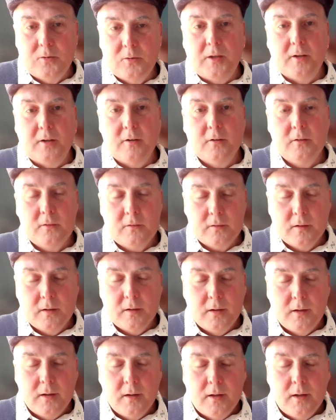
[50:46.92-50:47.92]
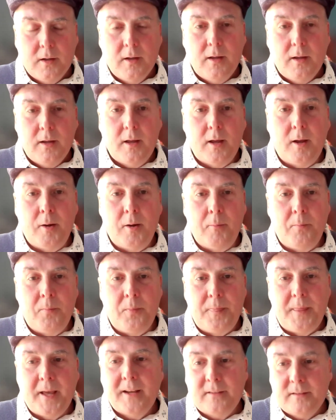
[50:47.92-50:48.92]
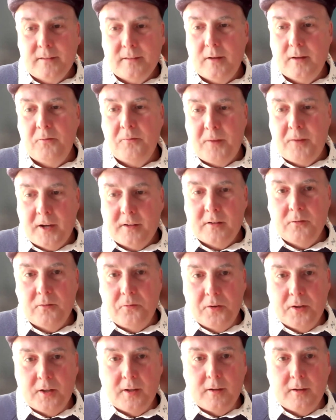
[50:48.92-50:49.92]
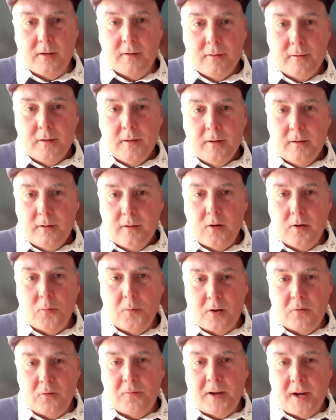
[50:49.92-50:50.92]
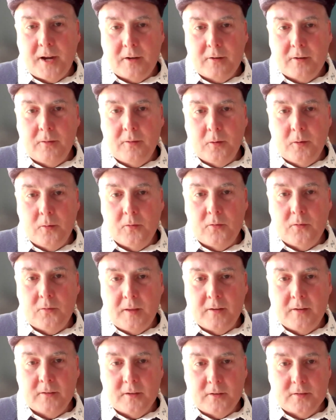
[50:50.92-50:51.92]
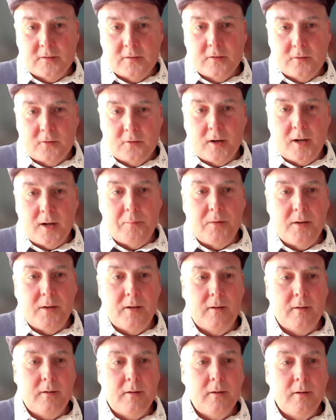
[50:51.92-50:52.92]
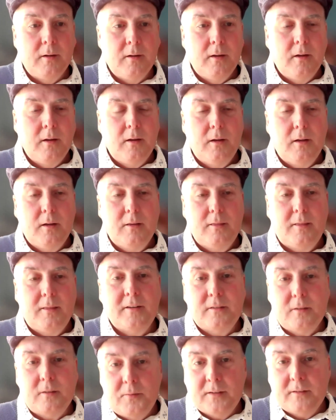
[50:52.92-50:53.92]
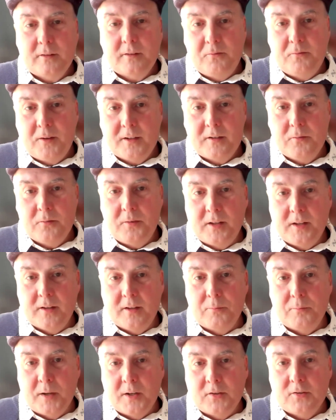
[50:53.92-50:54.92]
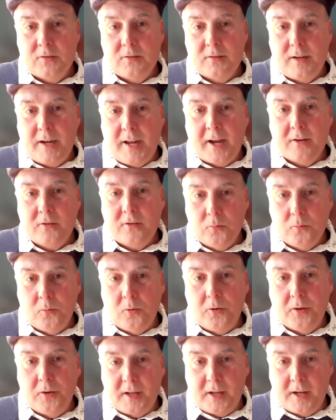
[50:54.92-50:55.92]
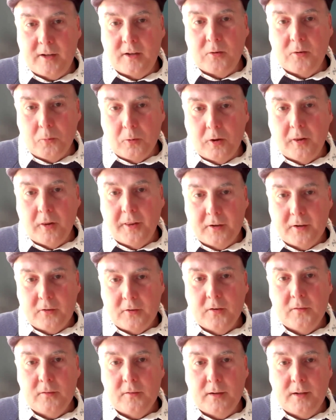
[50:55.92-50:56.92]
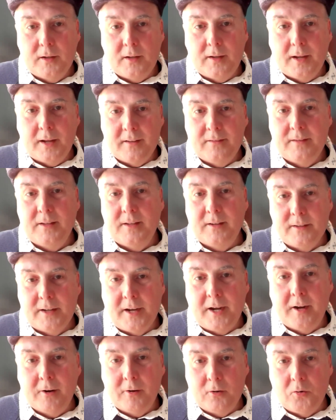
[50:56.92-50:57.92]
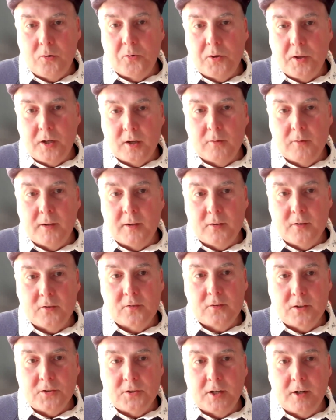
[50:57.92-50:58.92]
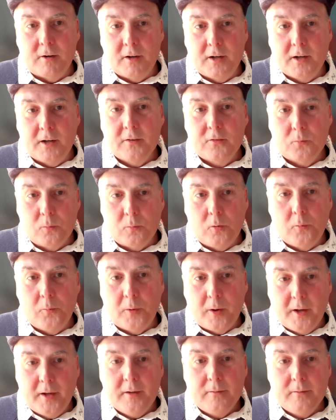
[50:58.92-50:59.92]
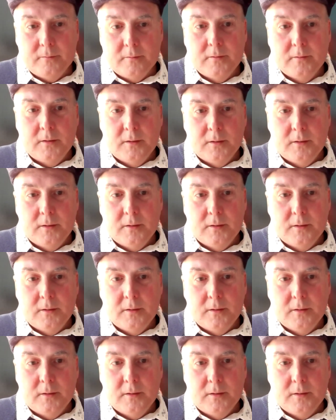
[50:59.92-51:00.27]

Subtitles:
2 years. That's effectively, when you factor those things I just described in, that's effectively as much actual annual electricity as the entire nuclear industry generates worldwide.